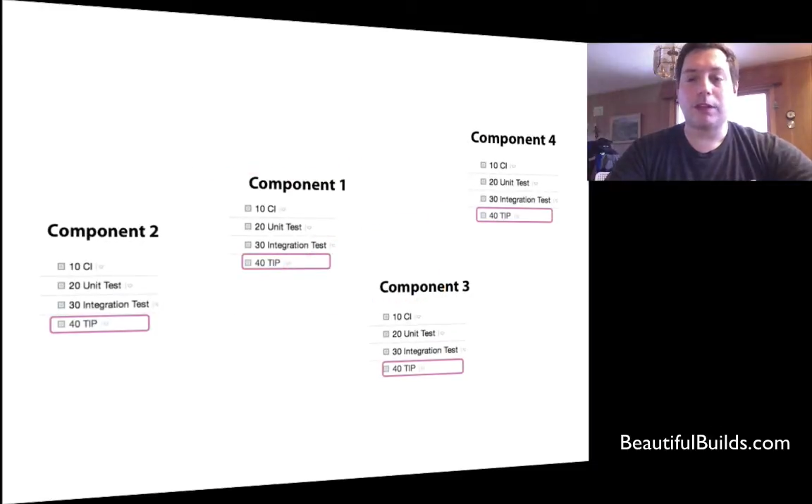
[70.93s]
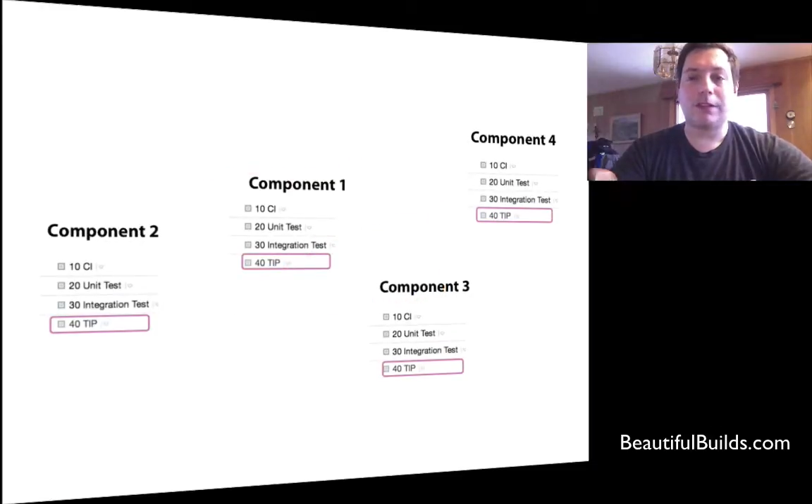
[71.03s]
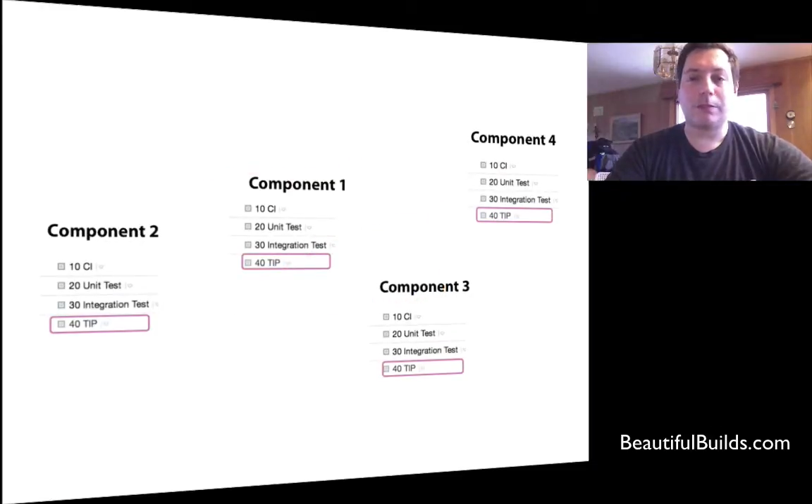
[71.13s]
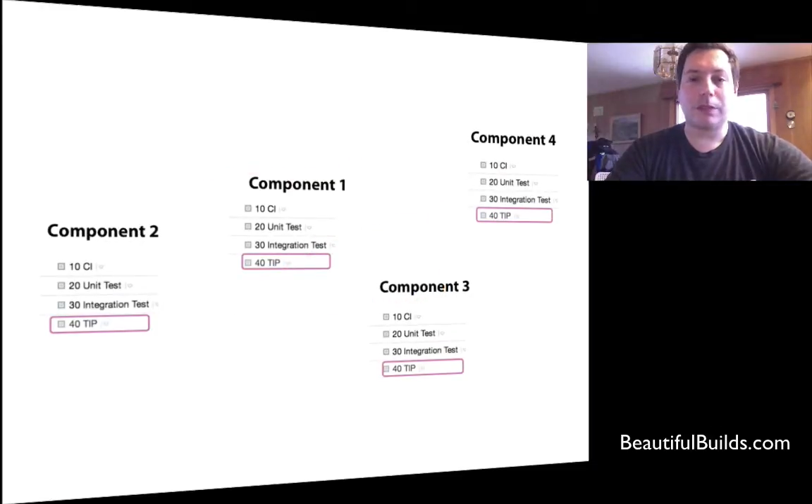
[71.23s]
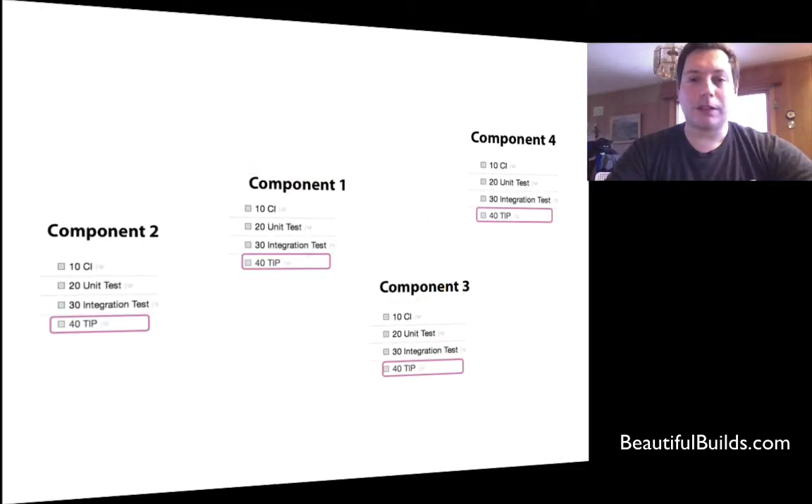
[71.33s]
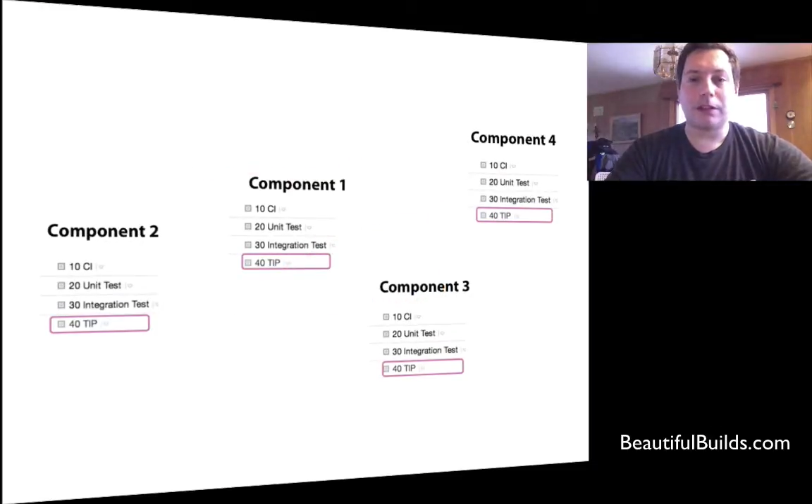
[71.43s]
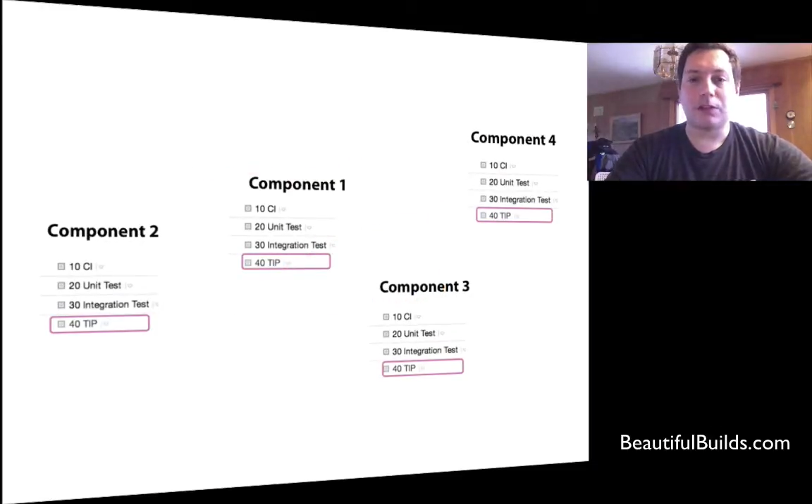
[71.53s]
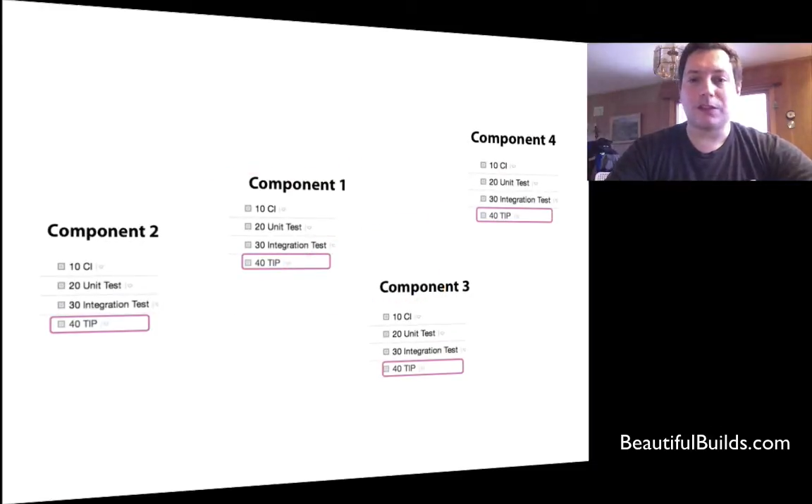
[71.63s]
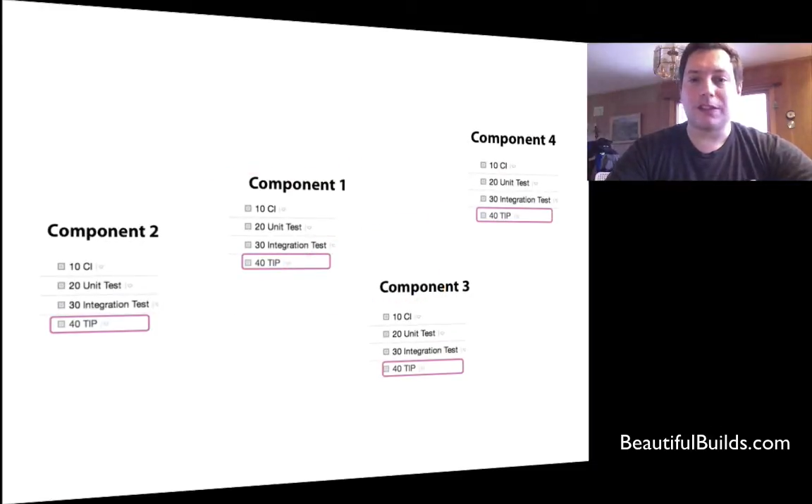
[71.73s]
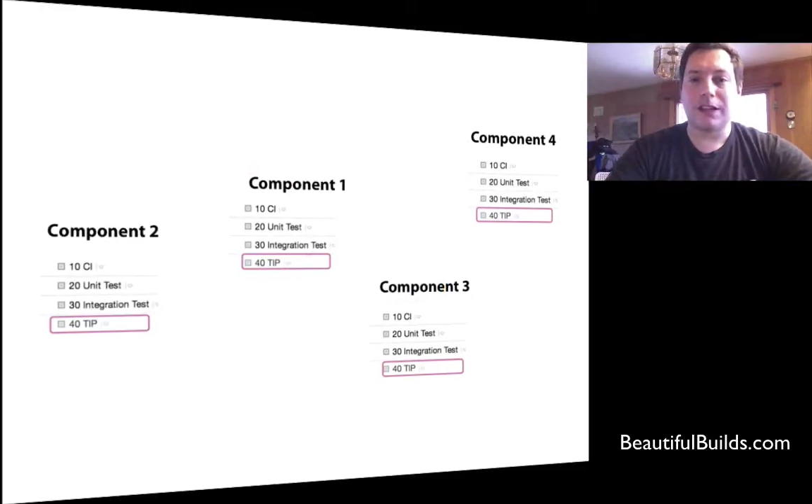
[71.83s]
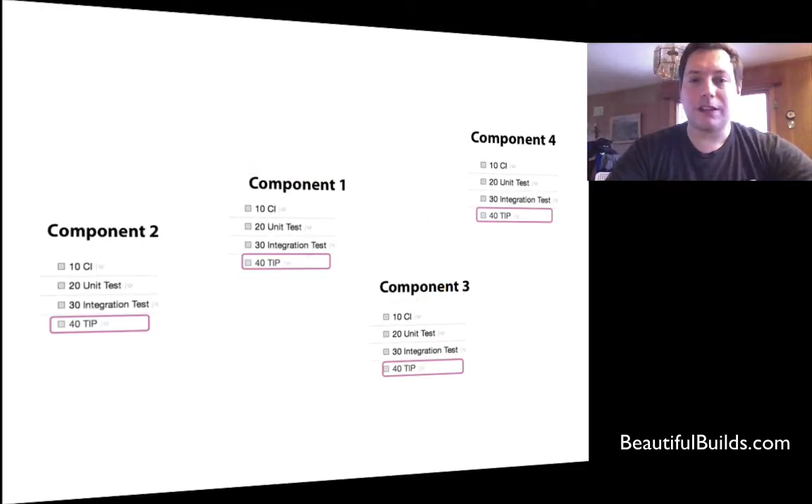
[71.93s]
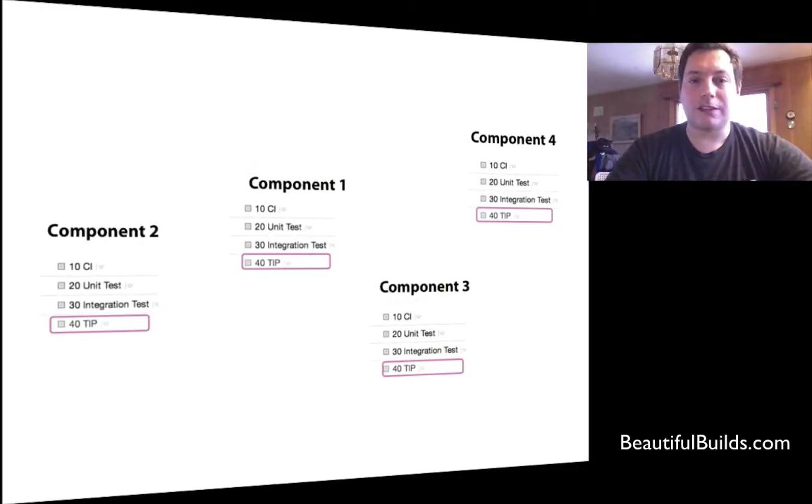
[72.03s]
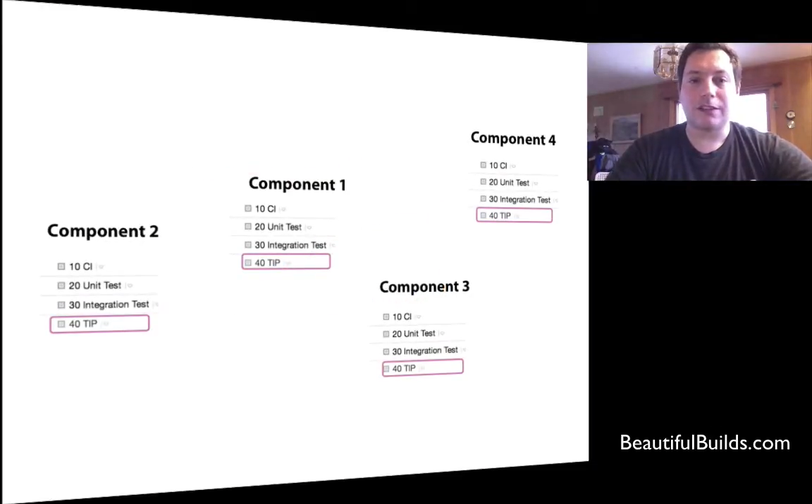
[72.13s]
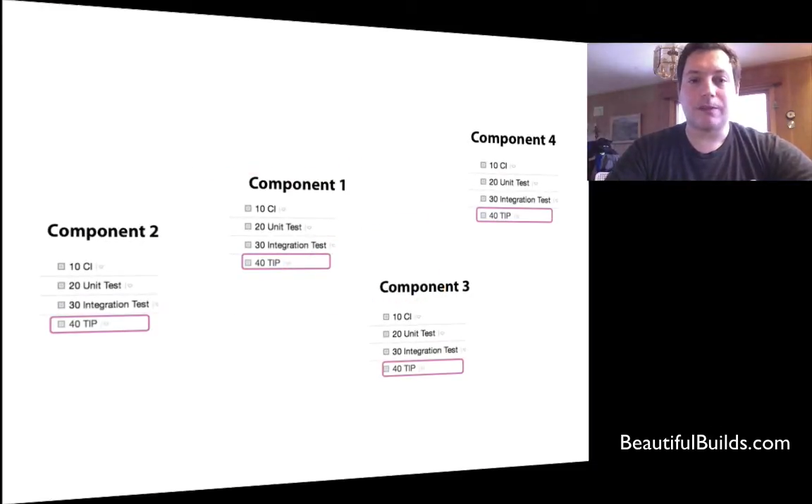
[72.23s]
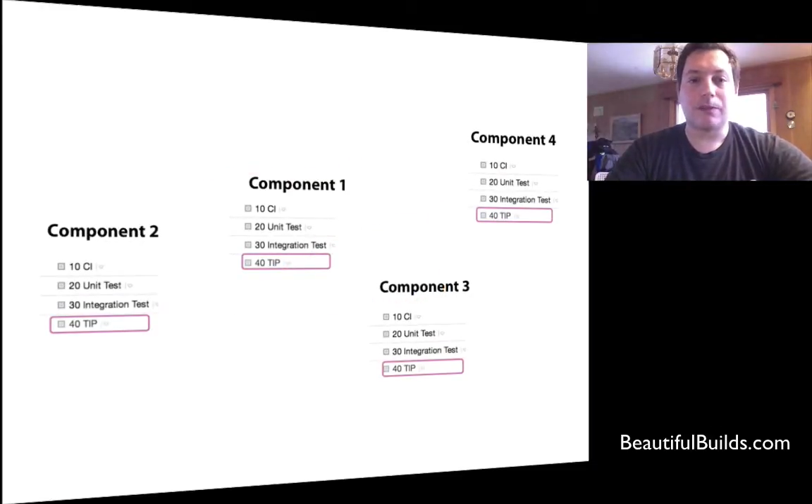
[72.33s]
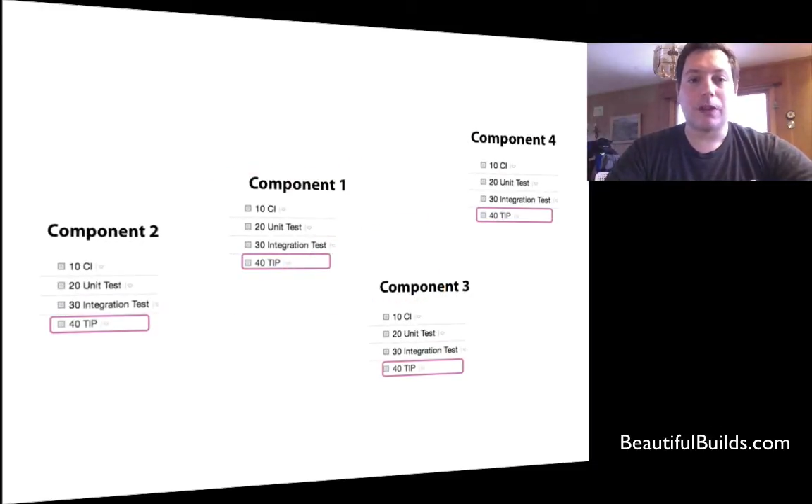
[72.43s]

something that looks like this.